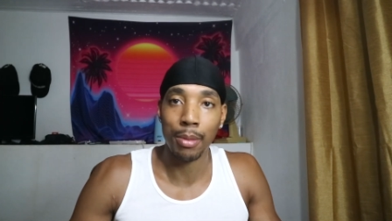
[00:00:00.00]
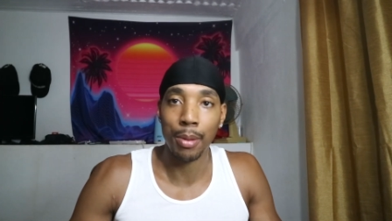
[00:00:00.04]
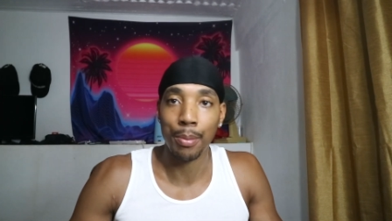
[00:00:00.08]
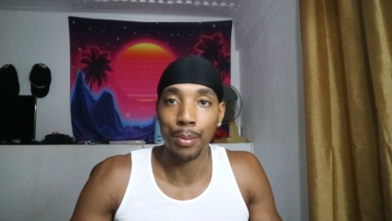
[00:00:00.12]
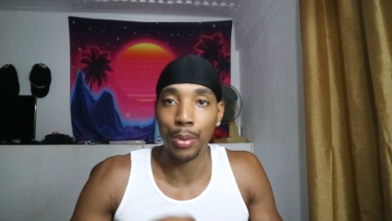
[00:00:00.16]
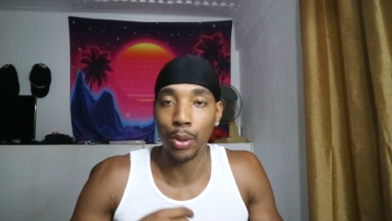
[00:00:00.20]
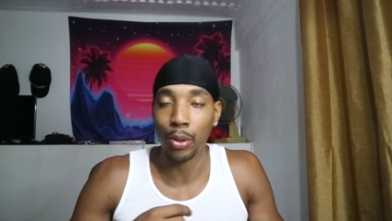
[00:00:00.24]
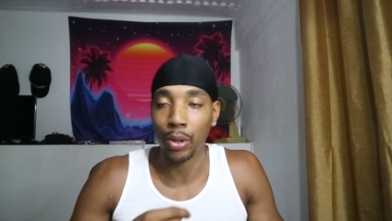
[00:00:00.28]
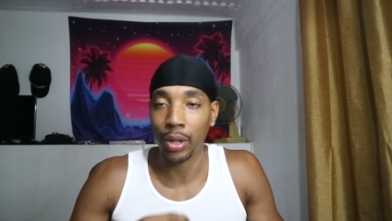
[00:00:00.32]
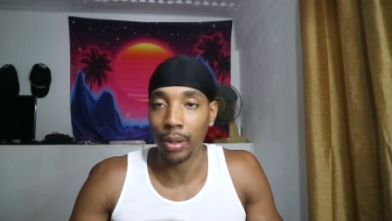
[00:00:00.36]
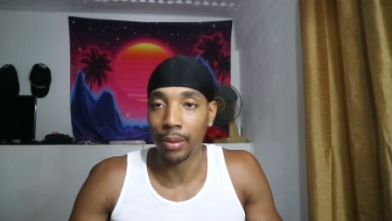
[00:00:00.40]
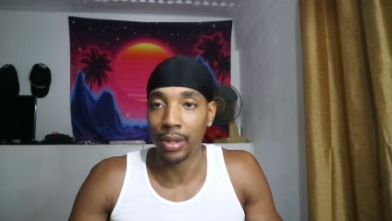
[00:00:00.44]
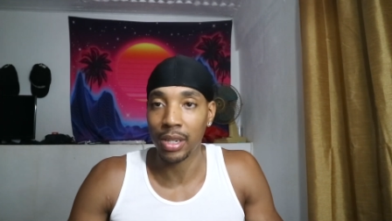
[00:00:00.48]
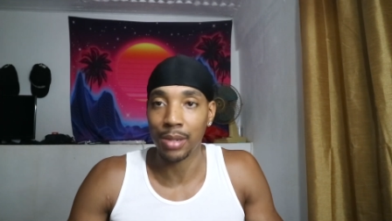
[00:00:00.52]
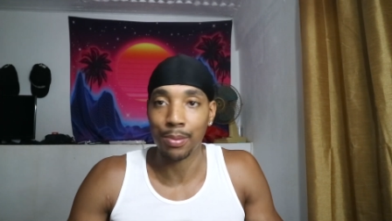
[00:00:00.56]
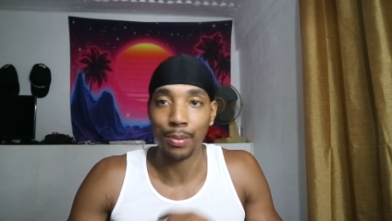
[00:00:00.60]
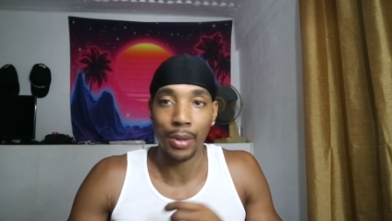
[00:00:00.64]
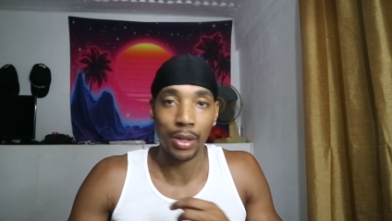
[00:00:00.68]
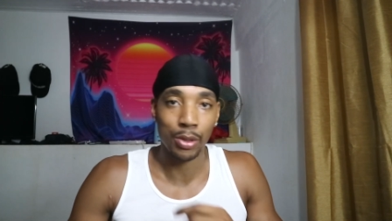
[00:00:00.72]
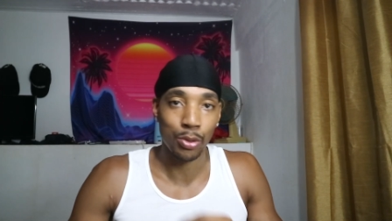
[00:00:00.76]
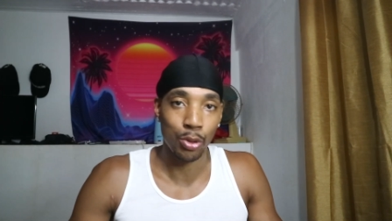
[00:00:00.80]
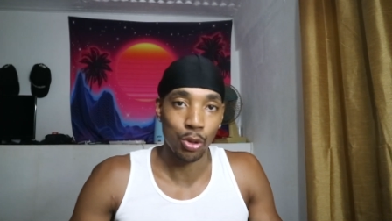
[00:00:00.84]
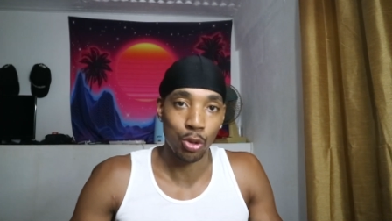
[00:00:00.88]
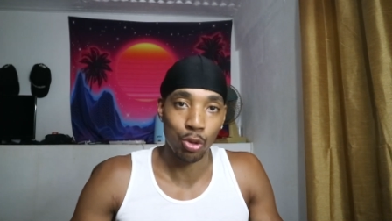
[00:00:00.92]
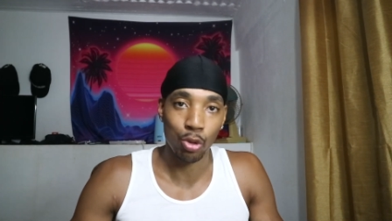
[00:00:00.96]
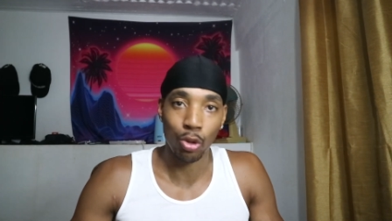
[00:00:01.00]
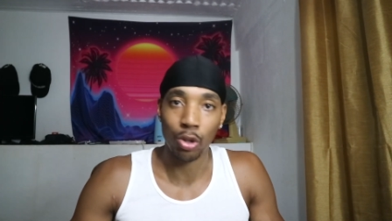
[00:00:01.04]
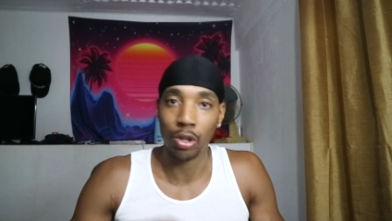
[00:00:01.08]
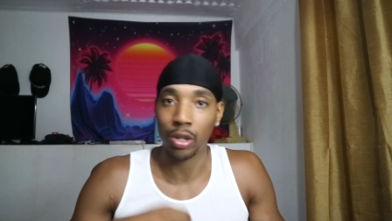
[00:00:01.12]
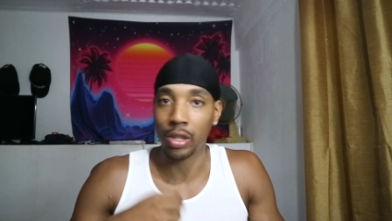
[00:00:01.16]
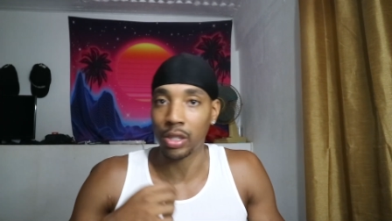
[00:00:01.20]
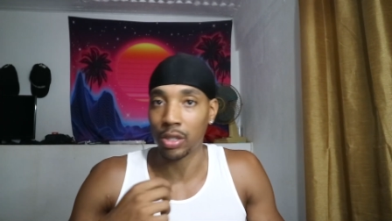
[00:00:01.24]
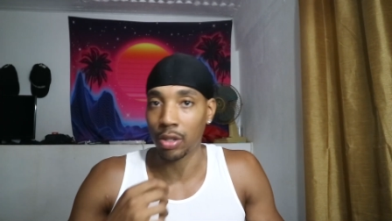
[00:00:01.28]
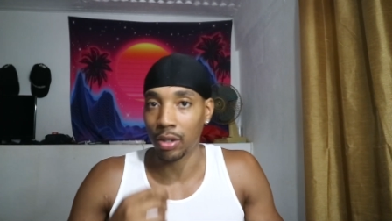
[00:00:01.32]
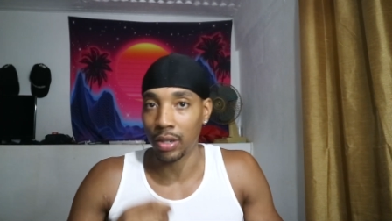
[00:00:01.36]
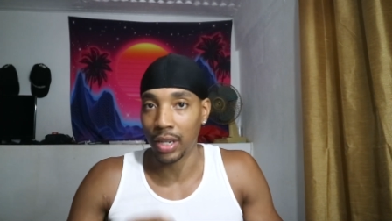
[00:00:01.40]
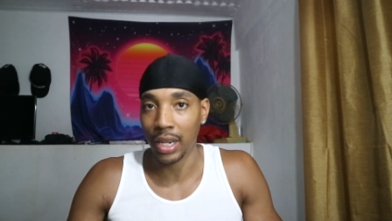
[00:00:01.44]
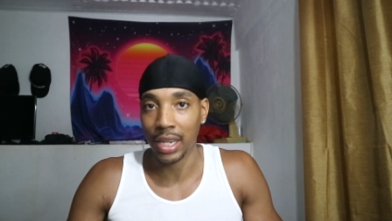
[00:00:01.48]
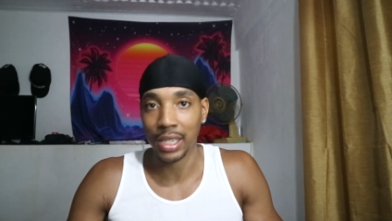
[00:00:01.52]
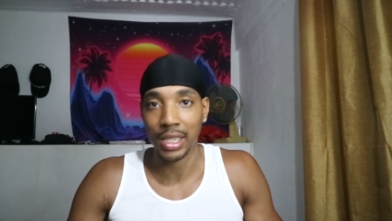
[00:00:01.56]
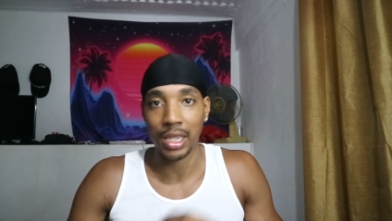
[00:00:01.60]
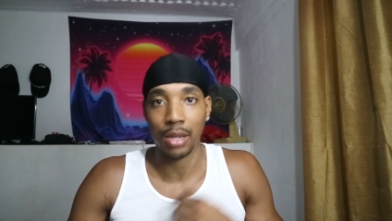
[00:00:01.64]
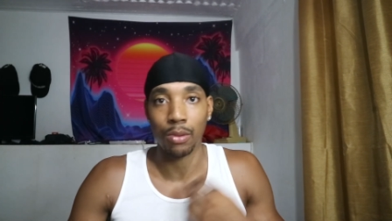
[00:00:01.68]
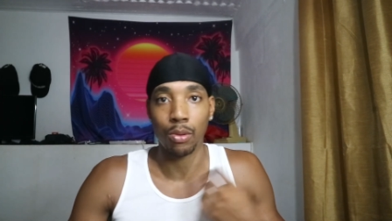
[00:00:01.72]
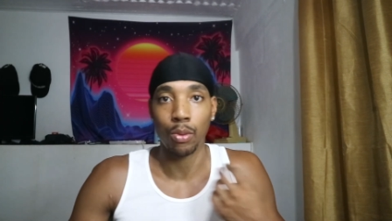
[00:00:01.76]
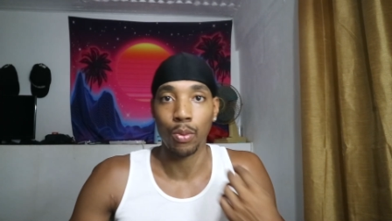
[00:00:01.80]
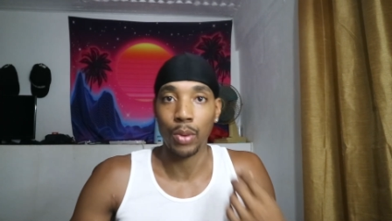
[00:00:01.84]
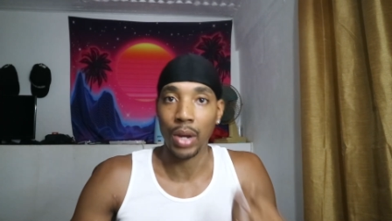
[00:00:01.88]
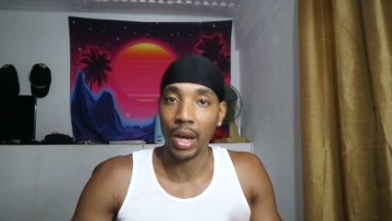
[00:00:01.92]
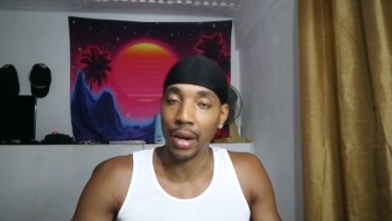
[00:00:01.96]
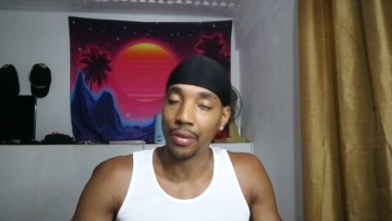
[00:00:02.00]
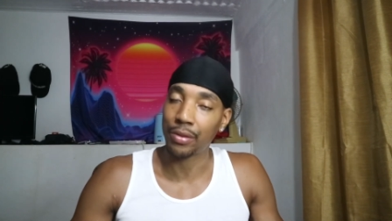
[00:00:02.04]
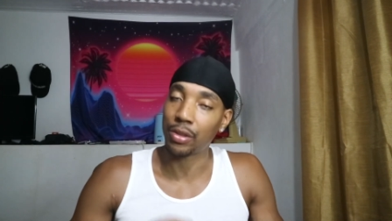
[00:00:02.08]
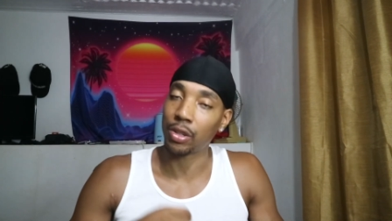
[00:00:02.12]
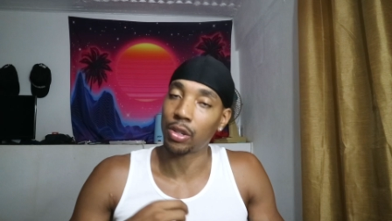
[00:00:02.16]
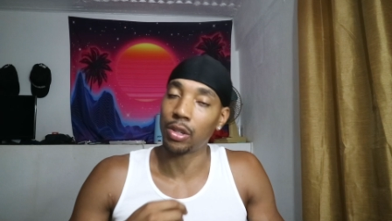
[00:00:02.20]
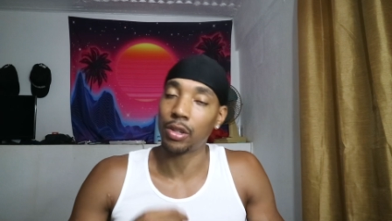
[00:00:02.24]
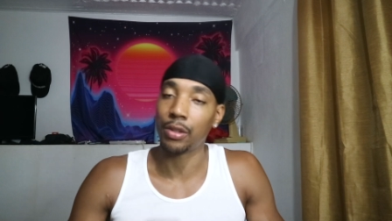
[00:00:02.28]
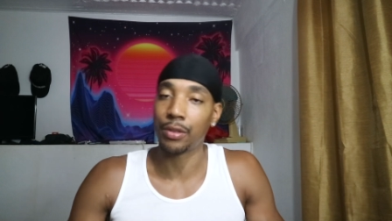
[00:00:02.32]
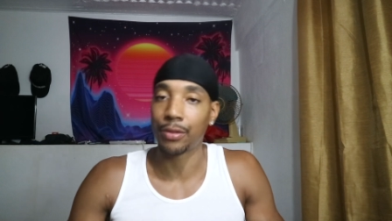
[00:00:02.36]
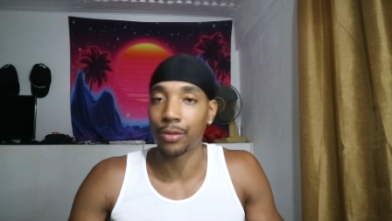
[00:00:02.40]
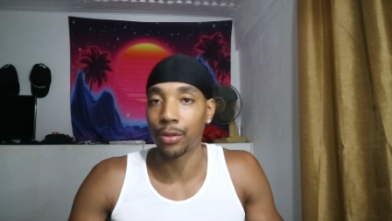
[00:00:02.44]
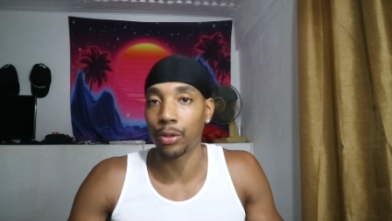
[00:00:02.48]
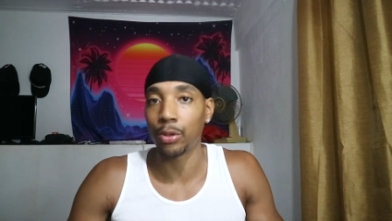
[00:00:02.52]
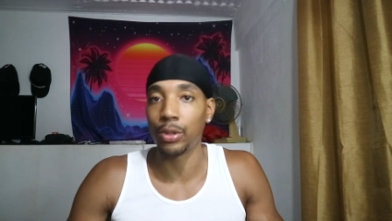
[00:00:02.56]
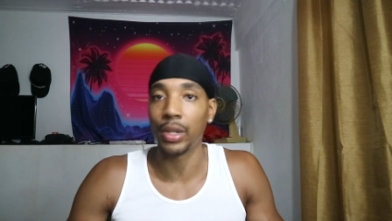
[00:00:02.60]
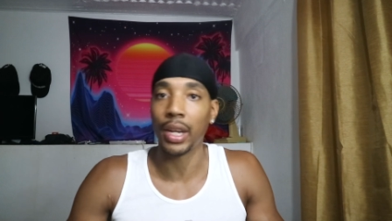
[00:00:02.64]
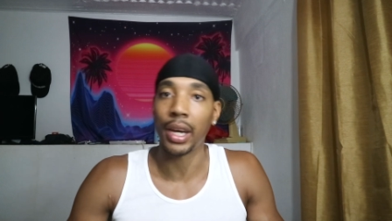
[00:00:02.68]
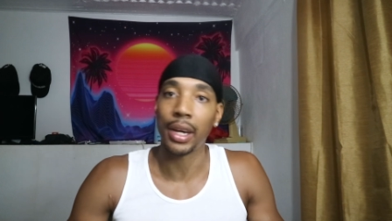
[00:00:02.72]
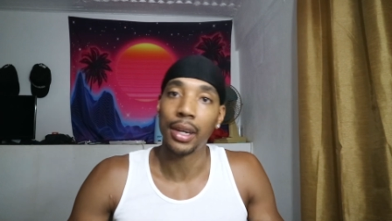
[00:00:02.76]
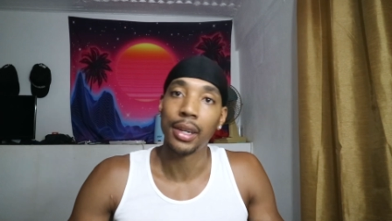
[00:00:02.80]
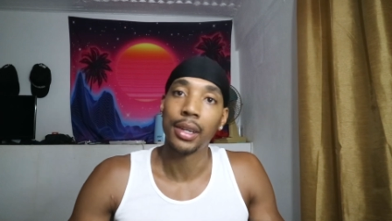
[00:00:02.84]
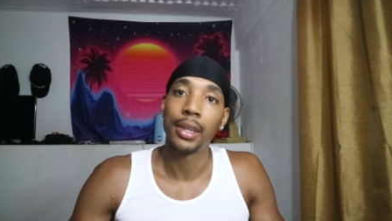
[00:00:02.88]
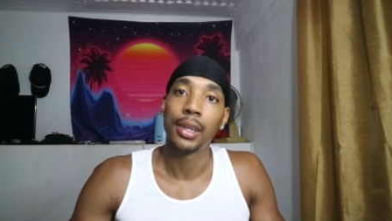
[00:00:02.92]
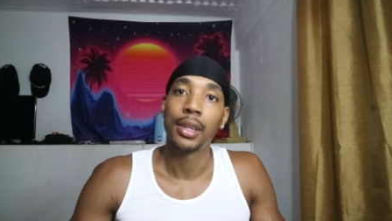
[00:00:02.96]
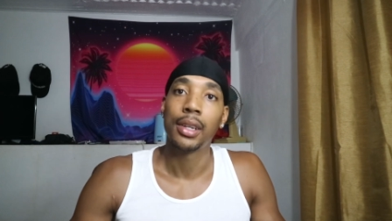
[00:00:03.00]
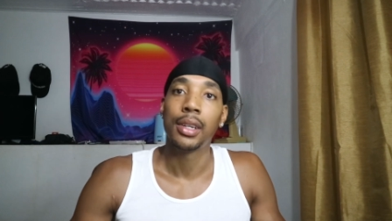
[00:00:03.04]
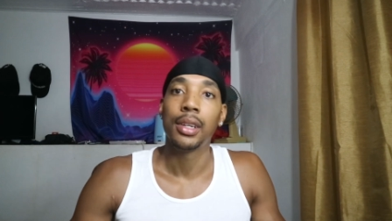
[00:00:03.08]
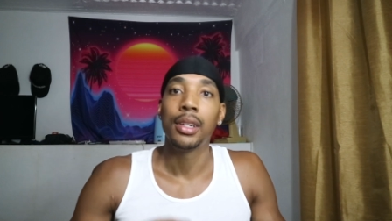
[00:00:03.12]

I'm gonna build up this muscle stronger, so next time when we have to go through that.